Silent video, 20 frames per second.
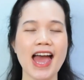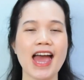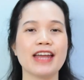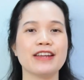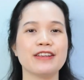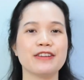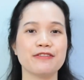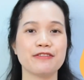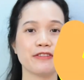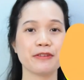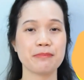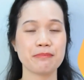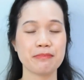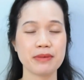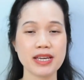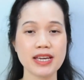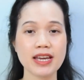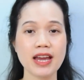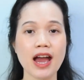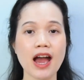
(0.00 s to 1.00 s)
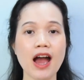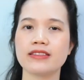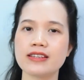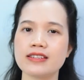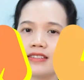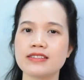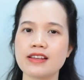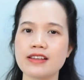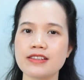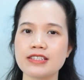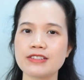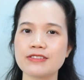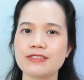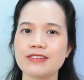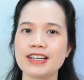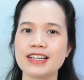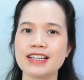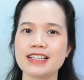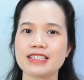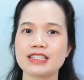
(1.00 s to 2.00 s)
and UVB. This
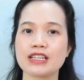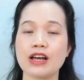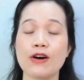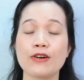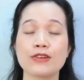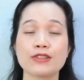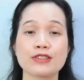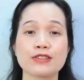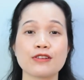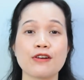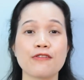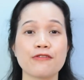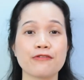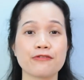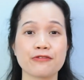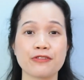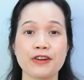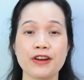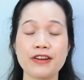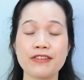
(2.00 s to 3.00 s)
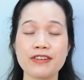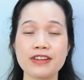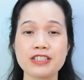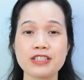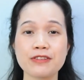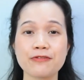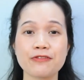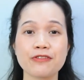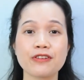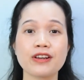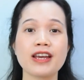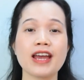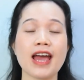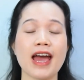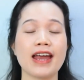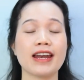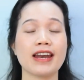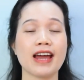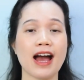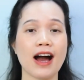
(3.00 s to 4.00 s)
sunscreen is also fragrance-free
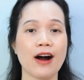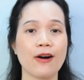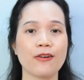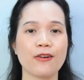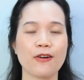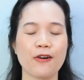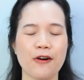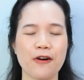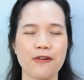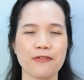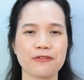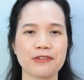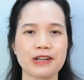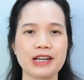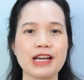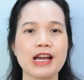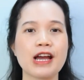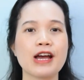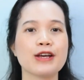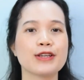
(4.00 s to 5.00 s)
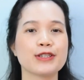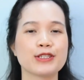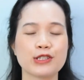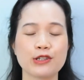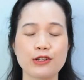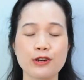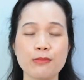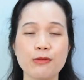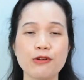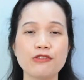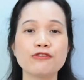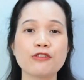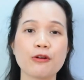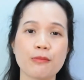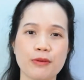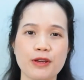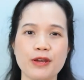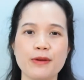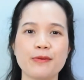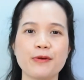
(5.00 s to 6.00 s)
and alcohol-free, suitable for
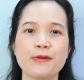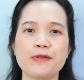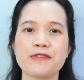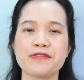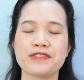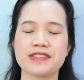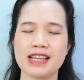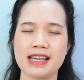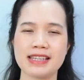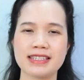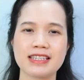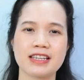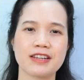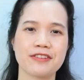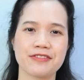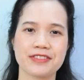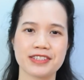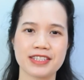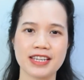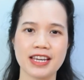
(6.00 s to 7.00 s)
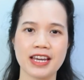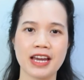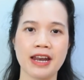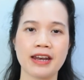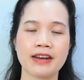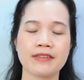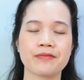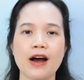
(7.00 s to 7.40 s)
people with sensitive skin.